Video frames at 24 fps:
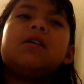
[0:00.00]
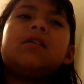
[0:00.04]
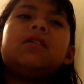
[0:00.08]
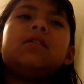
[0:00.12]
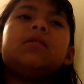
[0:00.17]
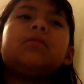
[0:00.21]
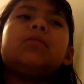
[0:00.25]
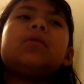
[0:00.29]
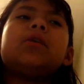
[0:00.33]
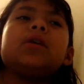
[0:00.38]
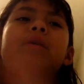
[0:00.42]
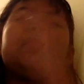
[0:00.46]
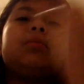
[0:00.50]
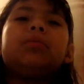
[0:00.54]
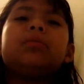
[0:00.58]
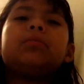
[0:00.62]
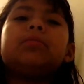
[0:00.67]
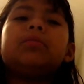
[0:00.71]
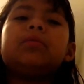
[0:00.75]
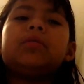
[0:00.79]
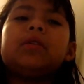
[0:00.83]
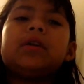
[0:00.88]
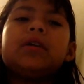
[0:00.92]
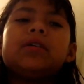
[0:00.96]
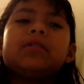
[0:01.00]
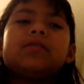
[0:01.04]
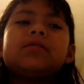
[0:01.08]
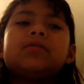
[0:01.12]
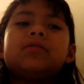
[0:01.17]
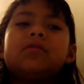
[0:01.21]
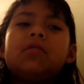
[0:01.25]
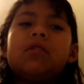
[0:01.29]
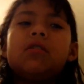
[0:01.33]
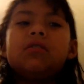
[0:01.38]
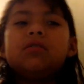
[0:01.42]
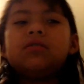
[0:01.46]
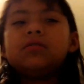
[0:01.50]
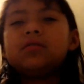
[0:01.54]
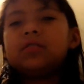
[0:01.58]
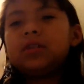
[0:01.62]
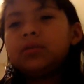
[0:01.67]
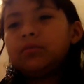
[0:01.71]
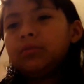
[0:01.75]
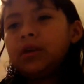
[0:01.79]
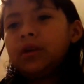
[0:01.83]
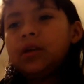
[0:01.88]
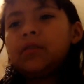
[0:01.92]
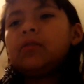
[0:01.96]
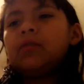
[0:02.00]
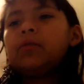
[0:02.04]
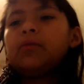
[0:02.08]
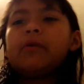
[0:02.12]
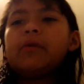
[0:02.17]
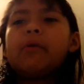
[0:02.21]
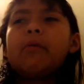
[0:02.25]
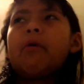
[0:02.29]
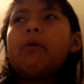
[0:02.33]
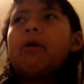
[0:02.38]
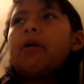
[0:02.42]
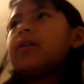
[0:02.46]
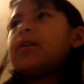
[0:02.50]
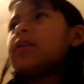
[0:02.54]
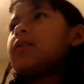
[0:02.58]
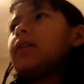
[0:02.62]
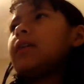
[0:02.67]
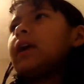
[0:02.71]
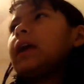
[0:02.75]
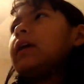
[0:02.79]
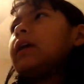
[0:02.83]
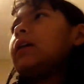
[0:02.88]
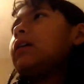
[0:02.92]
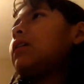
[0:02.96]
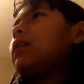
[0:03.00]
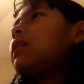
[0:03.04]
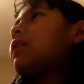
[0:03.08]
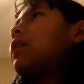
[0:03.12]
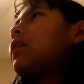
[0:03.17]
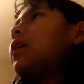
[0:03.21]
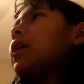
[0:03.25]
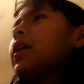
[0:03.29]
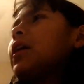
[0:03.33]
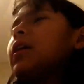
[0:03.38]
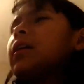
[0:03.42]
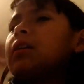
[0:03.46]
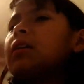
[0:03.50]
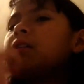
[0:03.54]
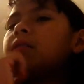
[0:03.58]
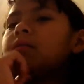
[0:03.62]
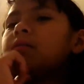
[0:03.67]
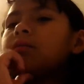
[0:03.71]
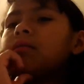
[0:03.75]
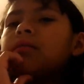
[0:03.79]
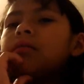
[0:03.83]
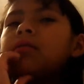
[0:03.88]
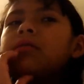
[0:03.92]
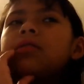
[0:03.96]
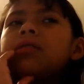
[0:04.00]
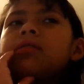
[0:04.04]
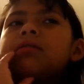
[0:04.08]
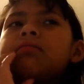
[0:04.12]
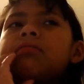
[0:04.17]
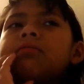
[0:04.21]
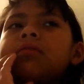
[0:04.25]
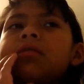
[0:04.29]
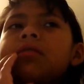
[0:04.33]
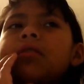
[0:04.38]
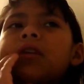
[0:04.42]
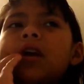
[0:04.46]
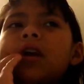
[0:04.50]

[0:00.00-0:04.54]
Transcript: we were able to put like songs like whatever we wanted like I think Xfinity